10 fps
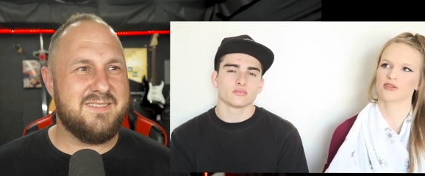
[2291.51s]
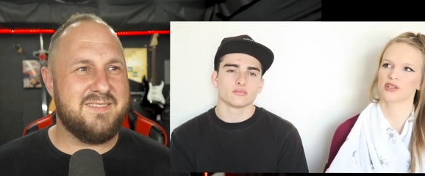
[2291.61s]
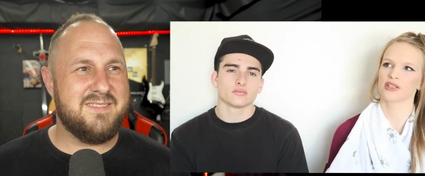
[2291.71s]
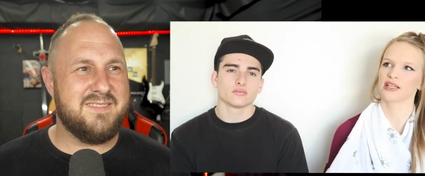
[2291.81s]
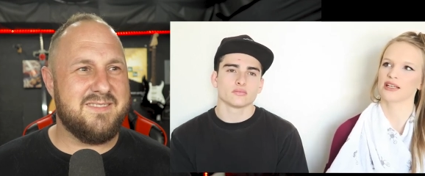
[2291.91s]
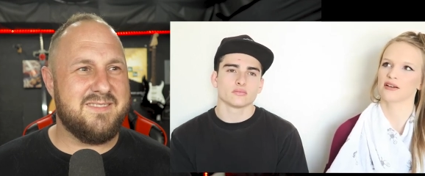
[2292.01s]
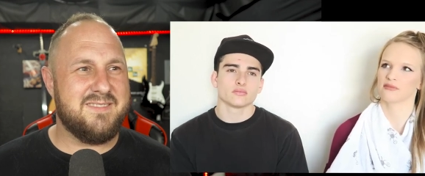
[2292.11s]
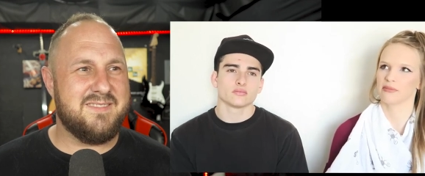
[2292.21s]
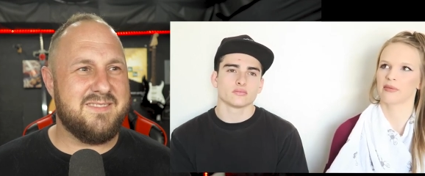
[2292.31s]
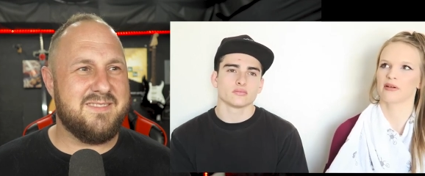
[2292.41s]
Speaker 1: was only
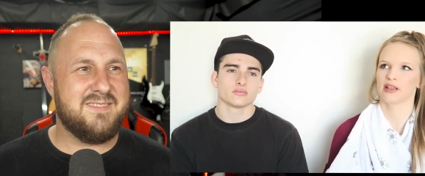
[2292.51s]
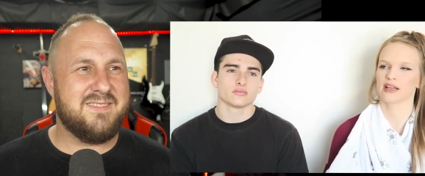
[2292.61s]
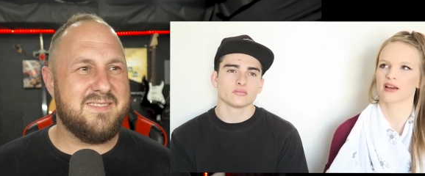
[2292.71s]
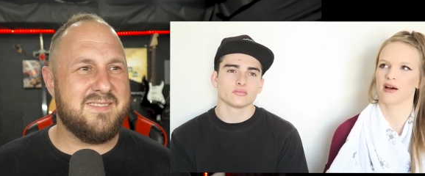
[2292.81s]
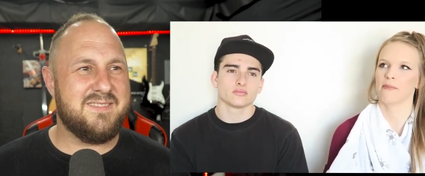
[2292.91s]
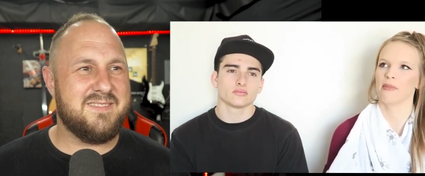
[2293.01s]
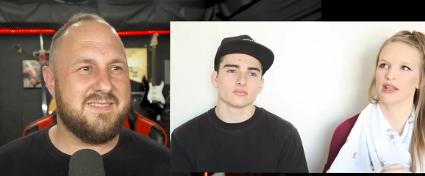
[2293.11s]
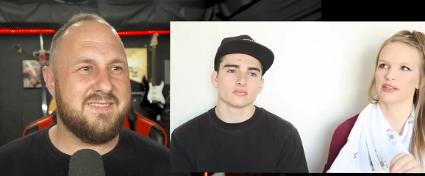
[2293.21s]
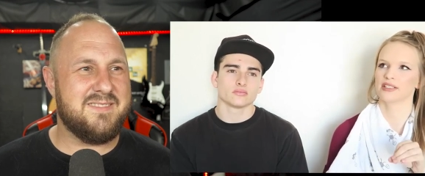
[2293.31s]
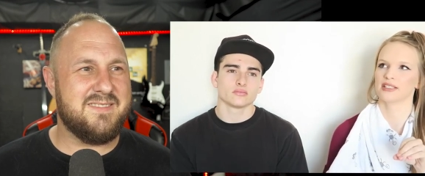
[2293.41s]
like a
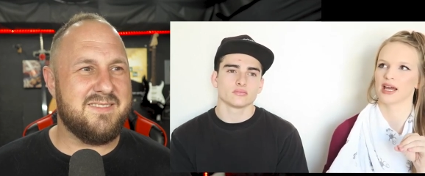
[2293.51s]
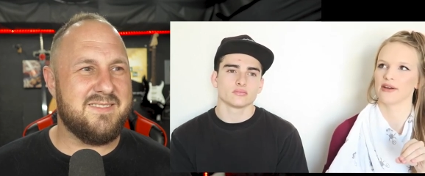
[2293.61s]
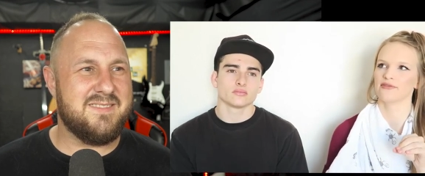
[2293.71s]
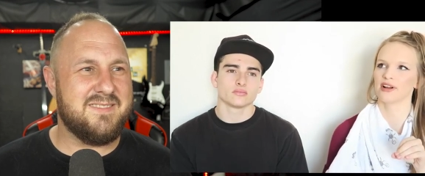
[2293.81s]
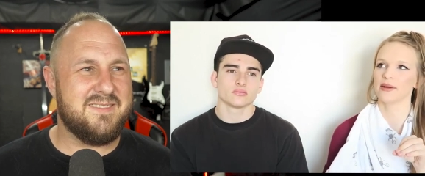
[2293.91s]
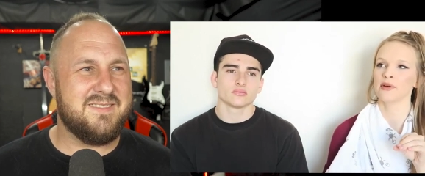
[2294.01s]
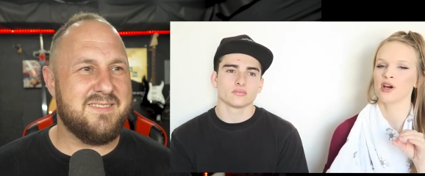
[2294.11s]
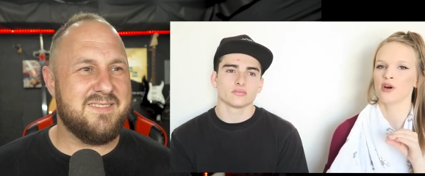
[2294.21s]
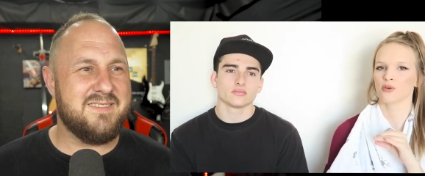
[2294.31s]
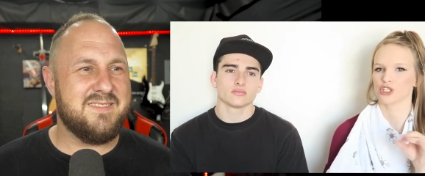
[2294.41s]
month's time frame
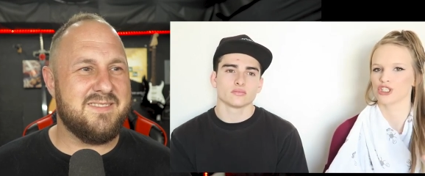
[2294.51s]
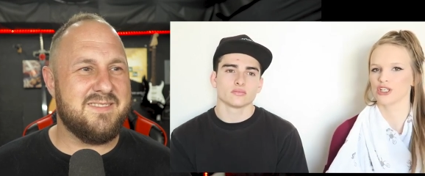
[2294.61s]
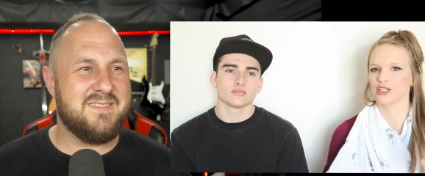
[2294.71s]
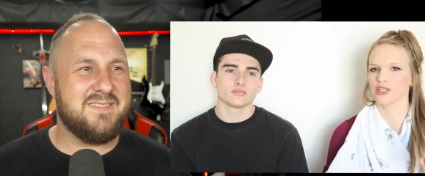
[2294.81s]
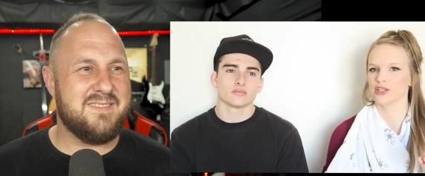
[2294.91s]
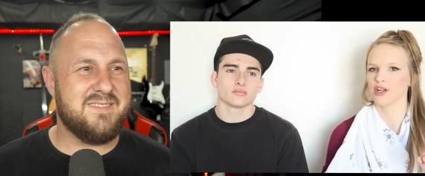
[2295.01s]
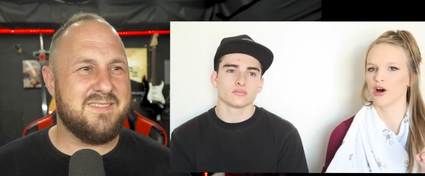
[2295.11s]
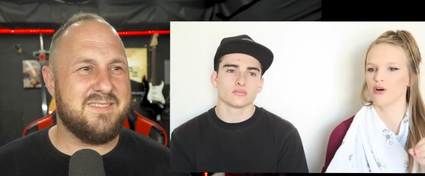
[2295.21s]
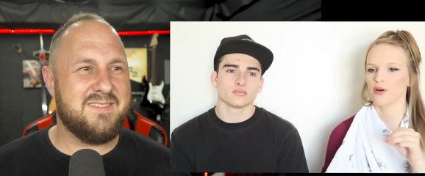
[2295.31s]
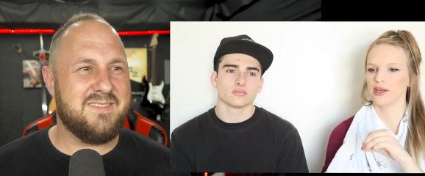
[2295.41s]
where she didn't
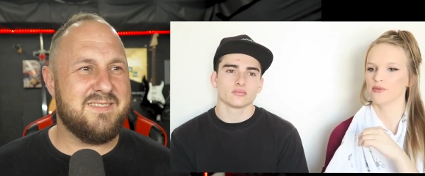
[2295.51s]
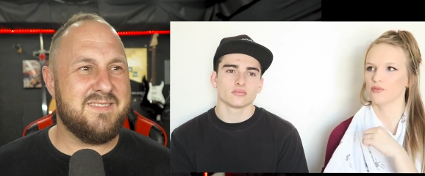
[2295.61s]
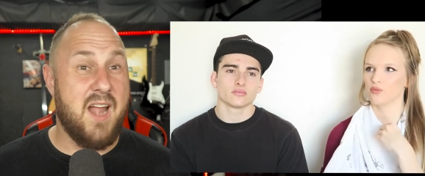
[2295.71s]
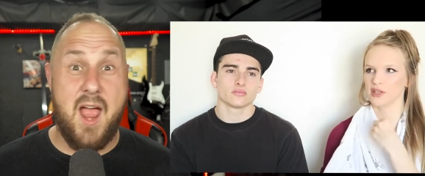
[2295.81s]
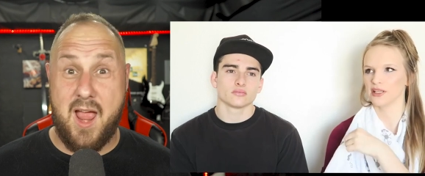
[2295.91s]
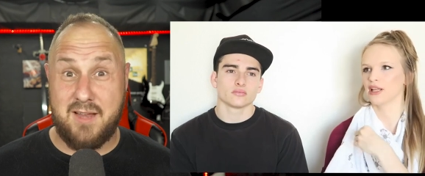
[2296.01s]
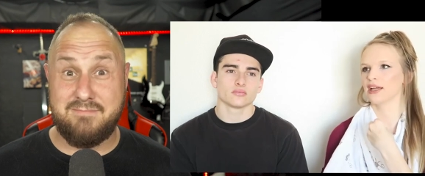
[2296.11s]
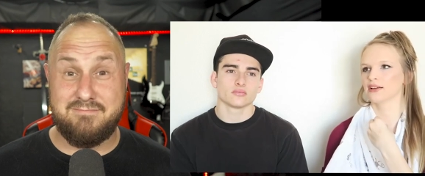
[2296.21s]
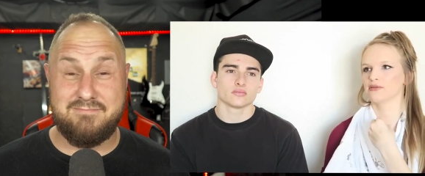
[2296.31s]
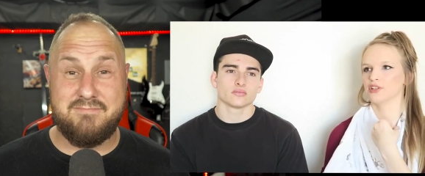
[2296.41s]
know and we
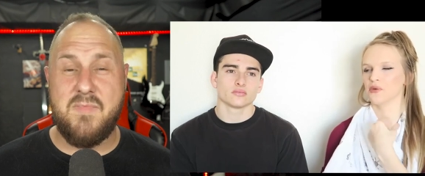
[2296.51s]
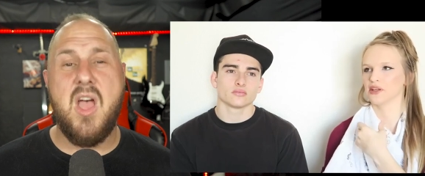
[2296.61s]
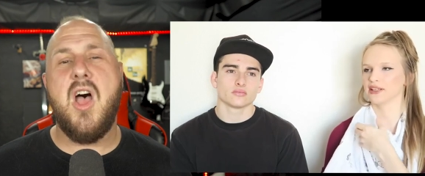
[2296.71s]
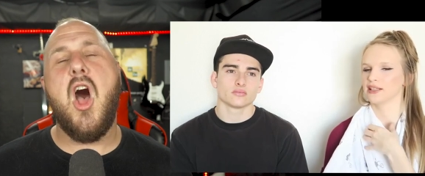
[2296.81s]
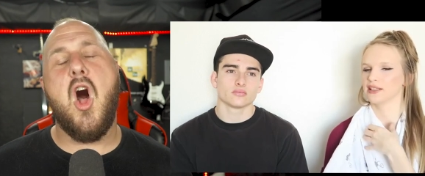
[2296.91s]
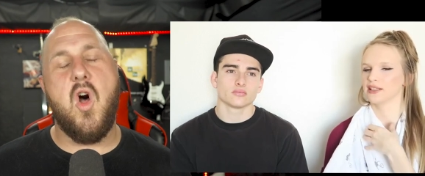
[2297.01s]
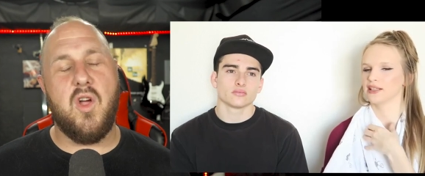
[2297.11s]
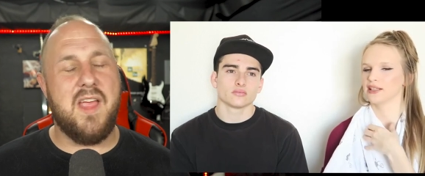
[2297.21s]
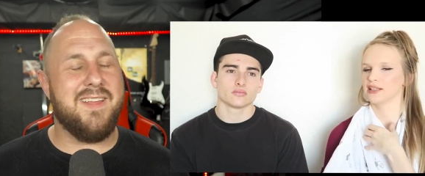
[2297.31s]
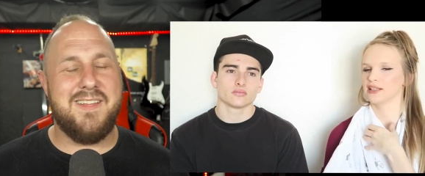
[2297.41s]
like knowing oh
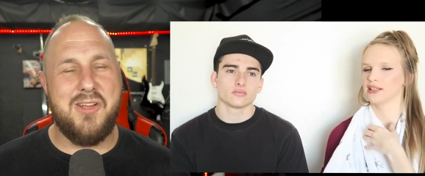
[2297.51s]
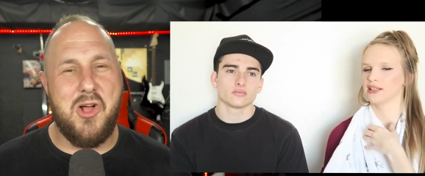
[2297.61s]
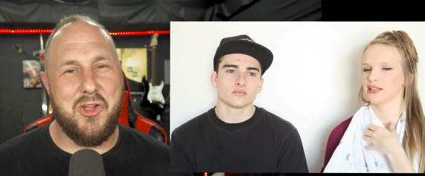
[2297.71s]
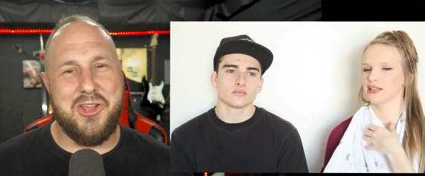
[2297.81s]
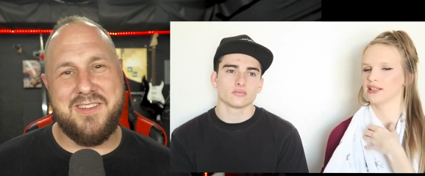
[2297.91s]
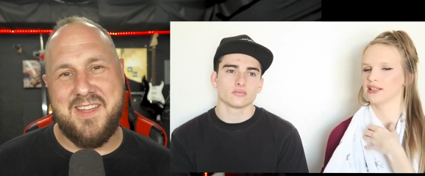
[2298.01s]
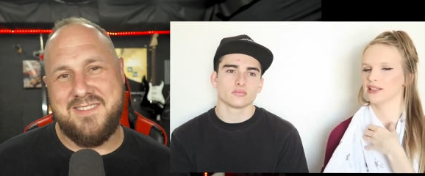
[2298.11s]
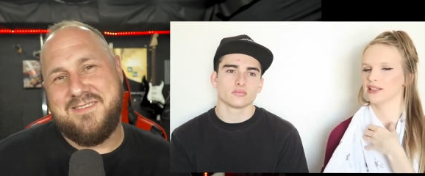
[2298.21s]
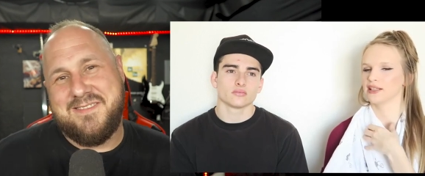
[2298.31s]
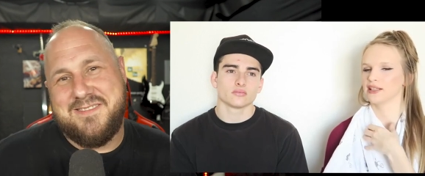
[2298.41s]
Speaker 2: okay all good then
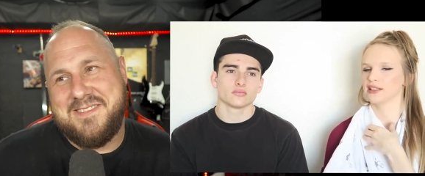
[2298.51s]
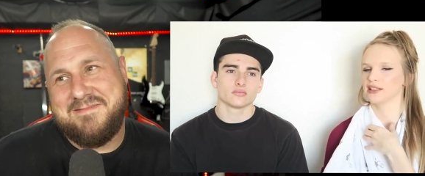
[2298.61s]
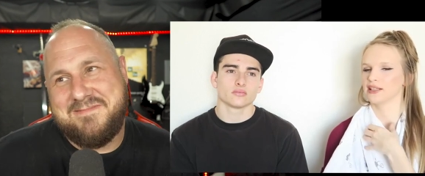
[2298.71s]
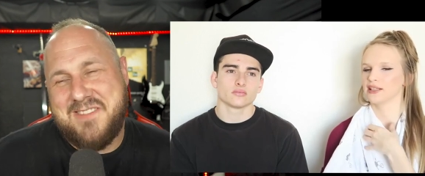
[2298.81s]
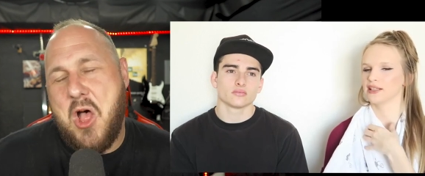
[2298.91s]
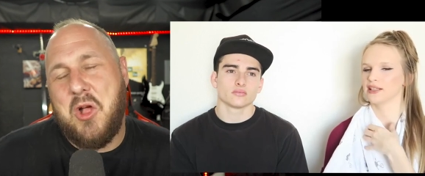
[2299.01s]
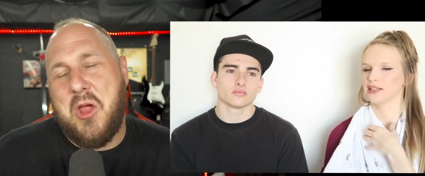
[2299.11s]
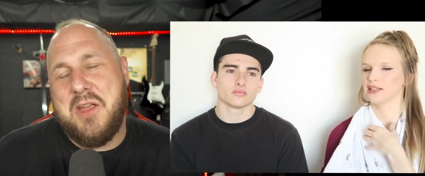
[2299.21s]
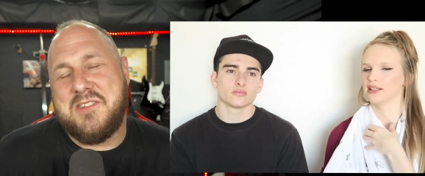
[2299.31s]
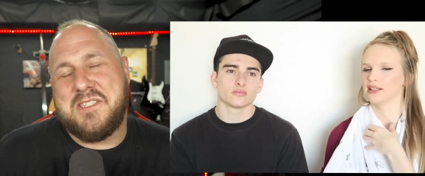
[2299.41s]
all
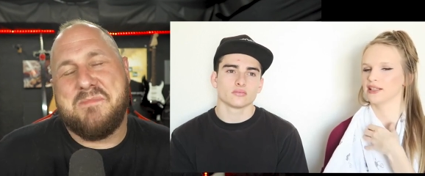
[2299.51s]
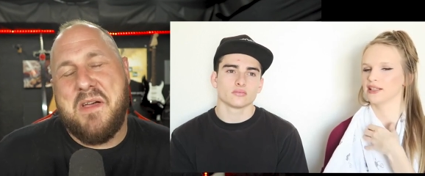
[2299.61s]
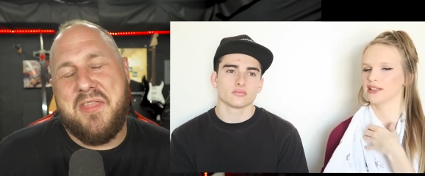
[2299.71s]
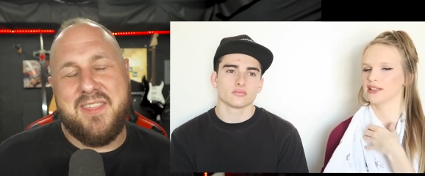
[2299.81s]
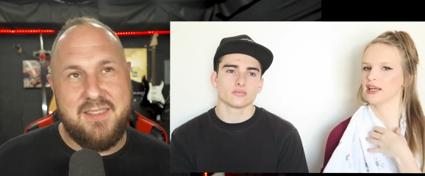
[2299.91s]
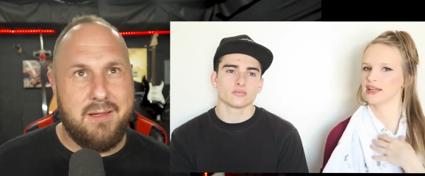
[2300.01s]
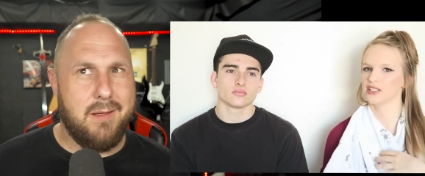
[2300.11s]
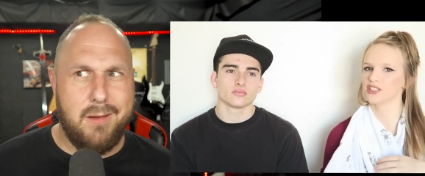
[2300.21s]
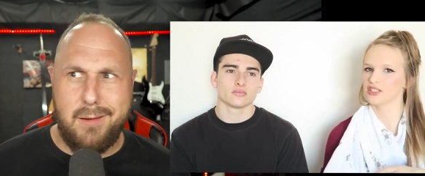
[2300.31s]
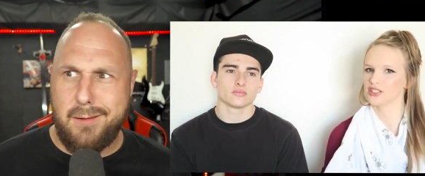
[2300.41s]
good just a month
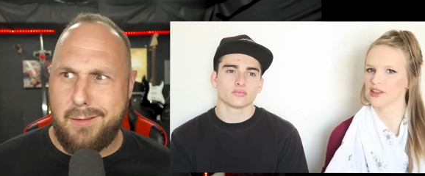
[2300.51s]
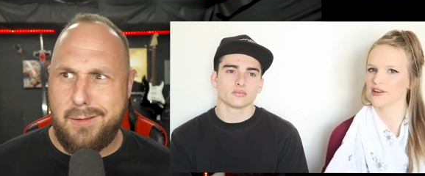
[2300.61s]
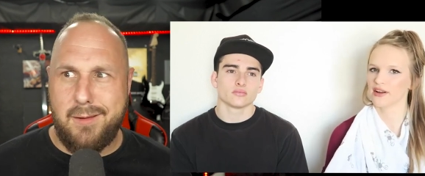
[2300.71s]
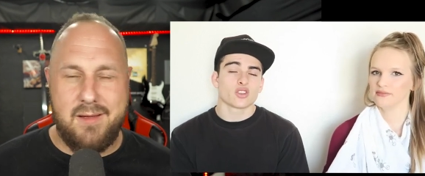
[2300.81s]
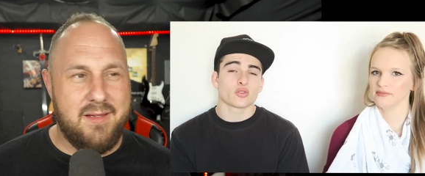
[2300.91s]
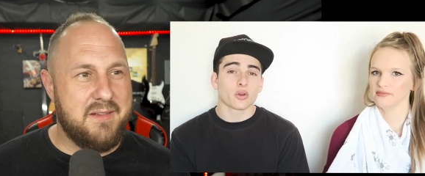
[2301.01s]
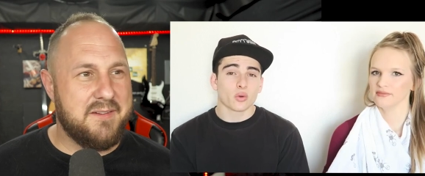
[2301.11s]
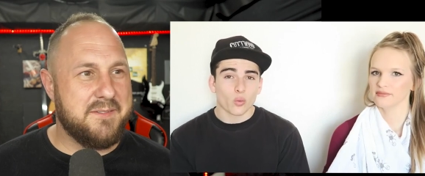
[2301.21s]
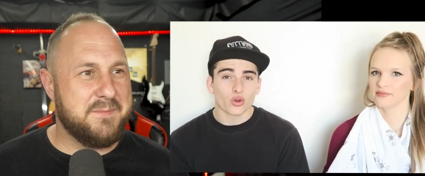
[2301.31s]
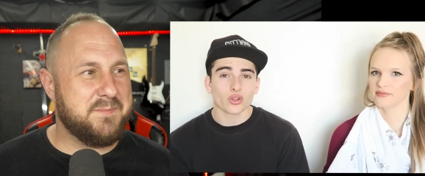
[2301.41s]
Speaker 1: liked
Speaker 3: each other just
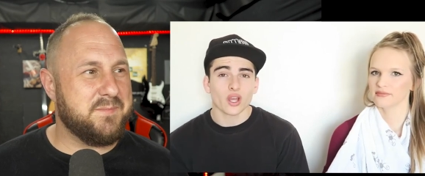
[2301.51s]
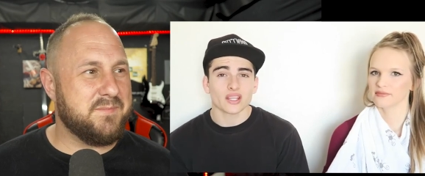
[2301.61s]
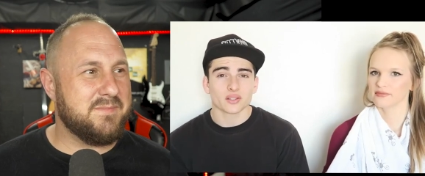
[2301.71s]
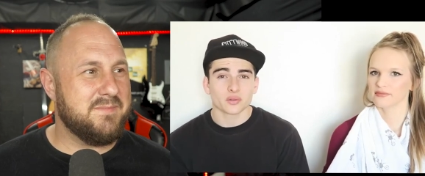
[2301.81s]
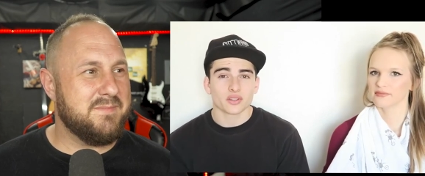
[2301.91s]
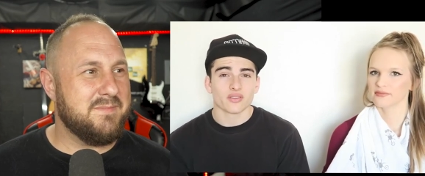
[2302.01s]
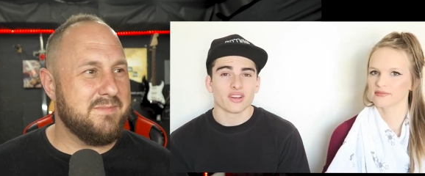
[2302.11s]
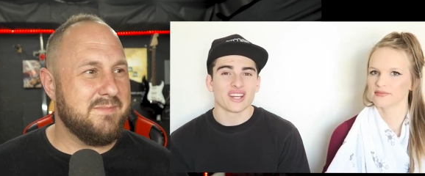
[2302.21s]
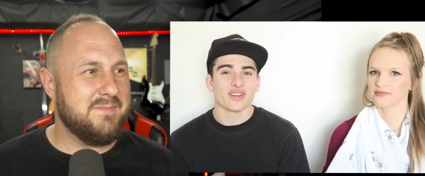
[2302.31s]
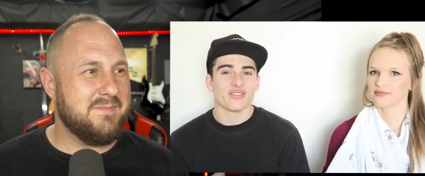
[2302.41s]
want to warn you guys this was a
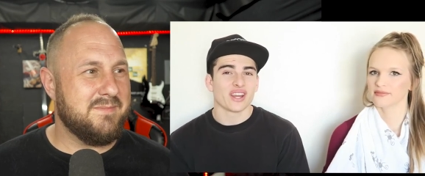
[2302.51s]
very